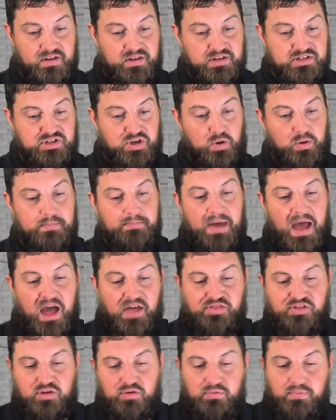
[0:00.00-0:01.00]
So in
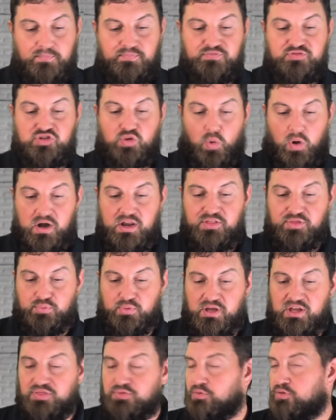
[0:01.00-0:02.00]
Matthew
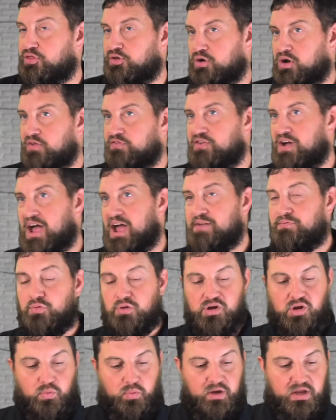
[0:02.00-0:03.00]
23 through 35, we're
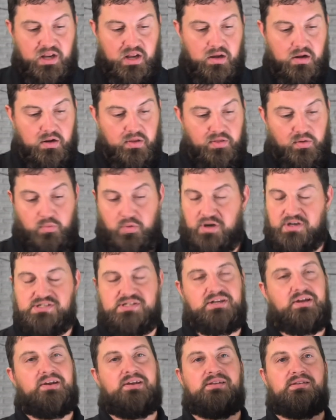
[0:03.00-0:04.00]
going to read it, and then we're
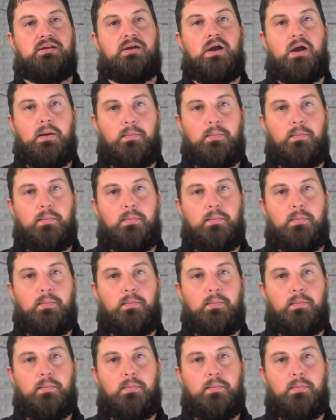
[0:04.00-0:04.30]
just going to